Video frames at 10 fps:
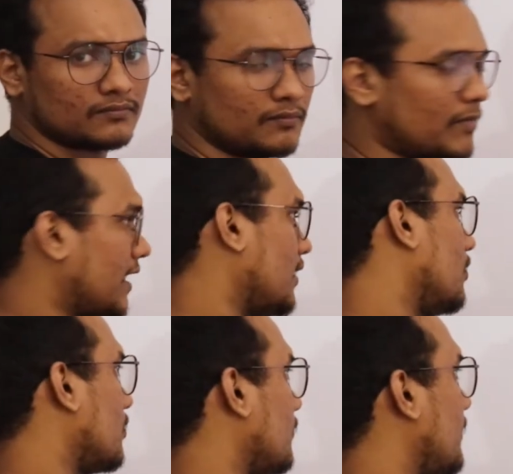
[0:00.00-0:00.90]
Make a
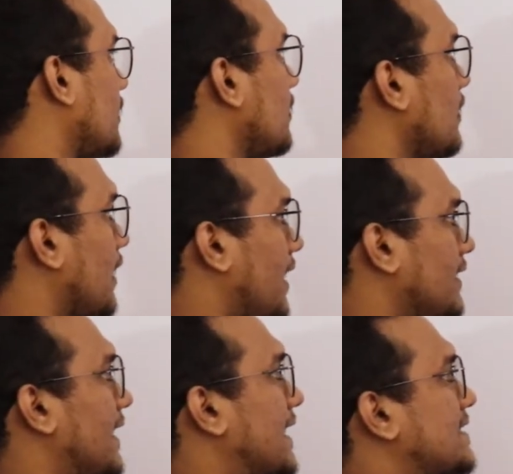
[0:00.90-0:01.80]
note of it.
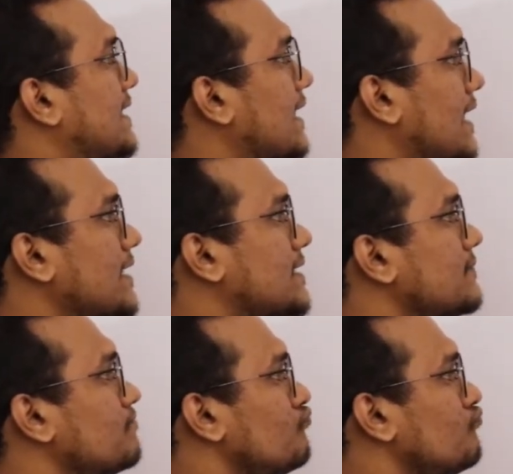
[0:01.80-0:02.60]
And next thing is,